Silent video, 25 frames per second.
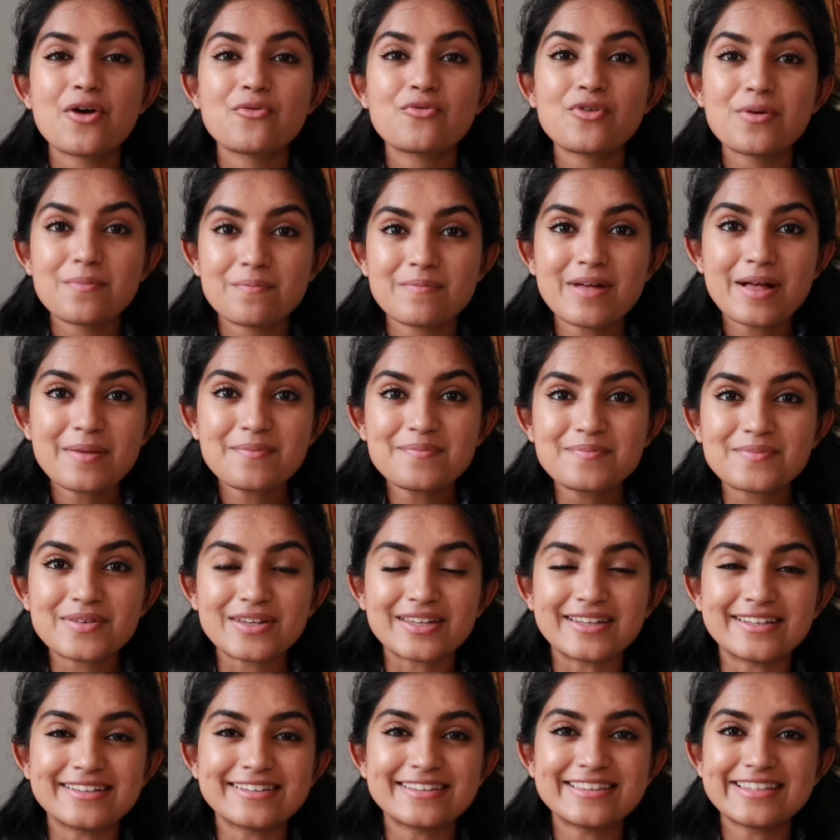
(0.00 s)

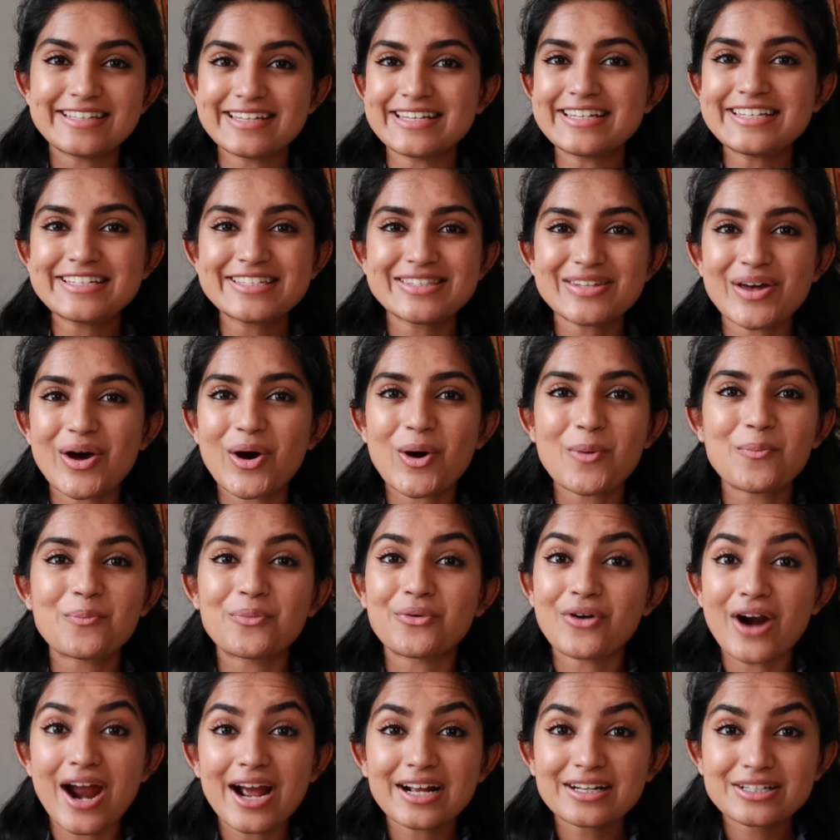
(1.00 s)
Remember, these are
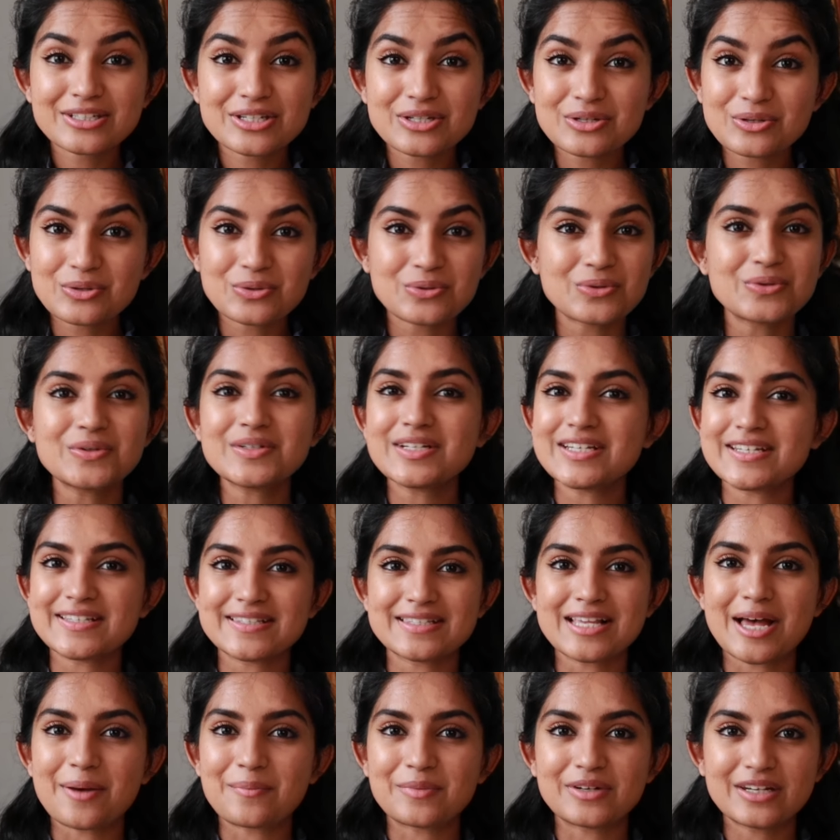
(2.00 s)
practical
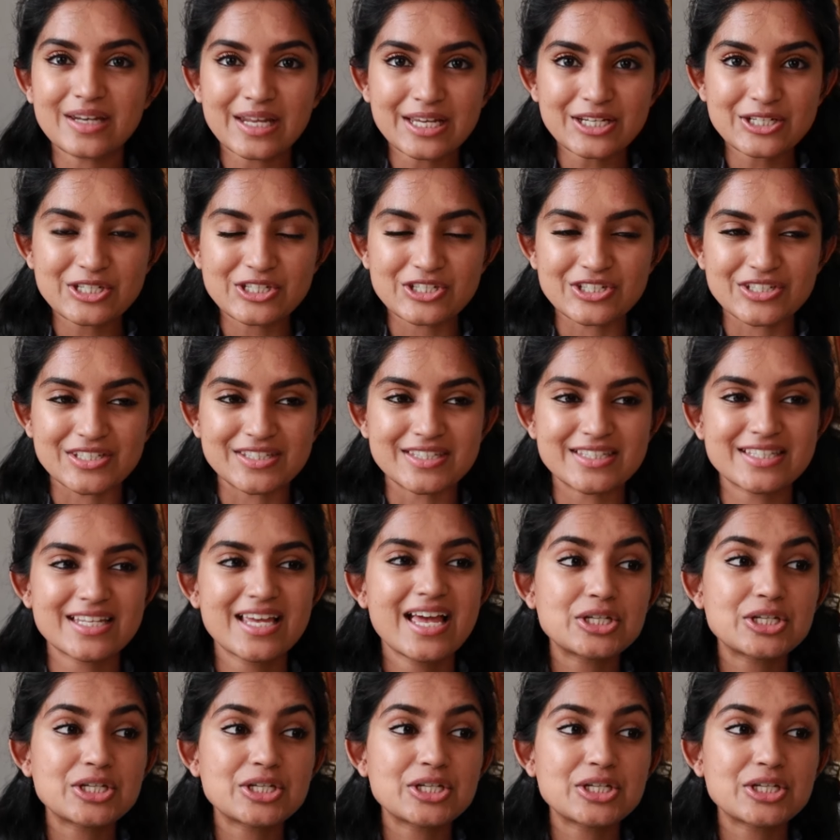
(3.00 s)
examinations